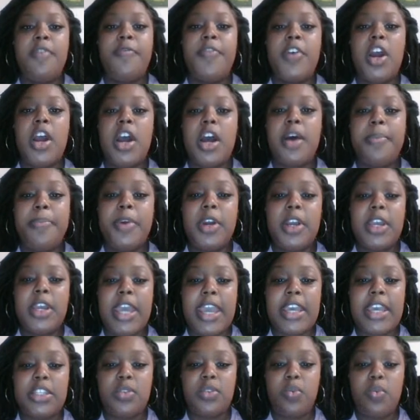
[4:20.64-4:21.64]
For
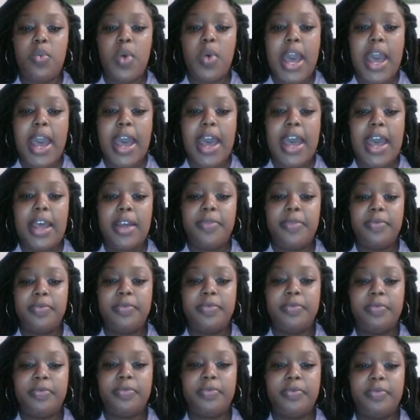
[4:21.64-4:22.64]
uppercase y,
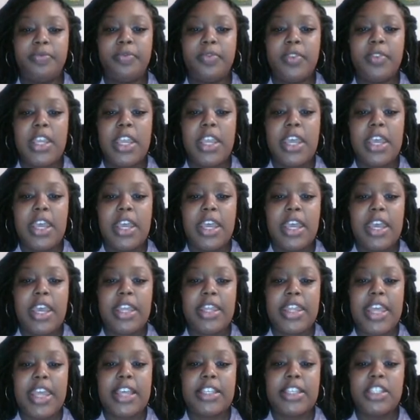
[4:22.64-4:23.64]

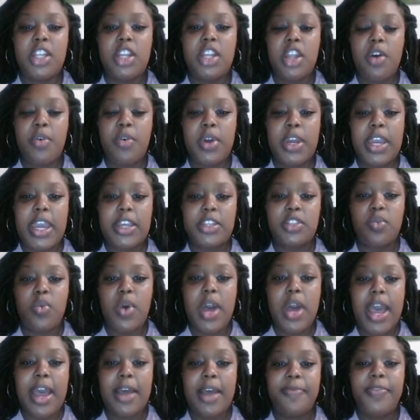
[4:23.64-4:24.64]
and that's the lowercase
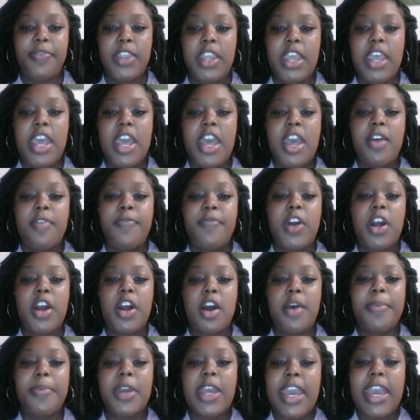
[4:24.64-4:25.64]
y,
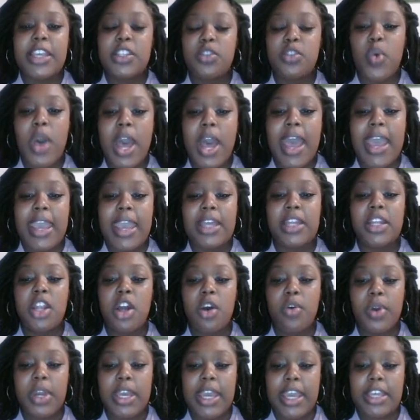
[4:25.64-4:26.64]
for uppercase y and
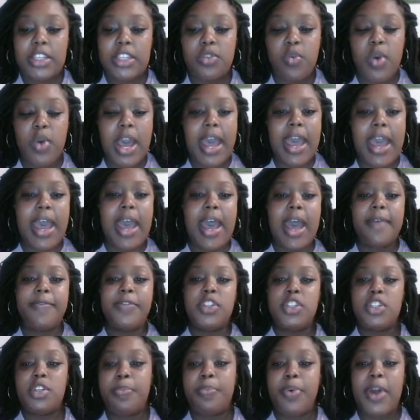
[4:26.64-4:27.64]
lowercase y,
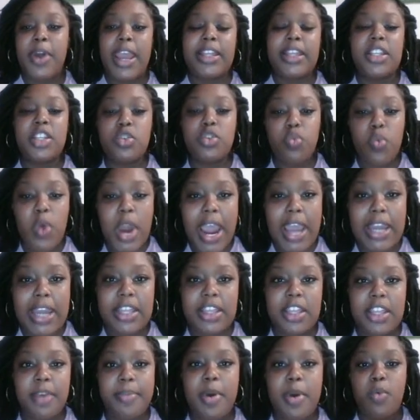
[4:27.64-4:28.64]
to practice
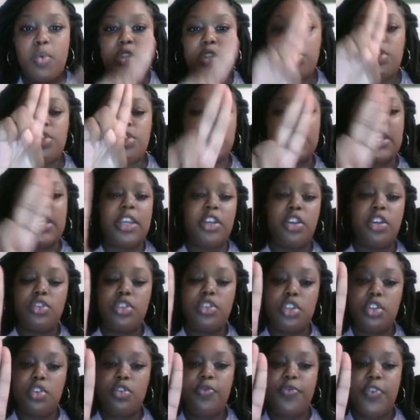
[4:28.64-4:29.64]
writing them, I want you to take your
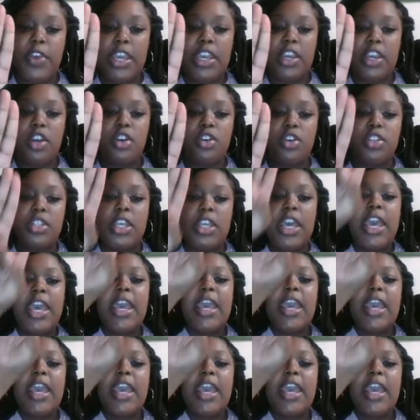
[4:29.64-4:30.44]
two fingers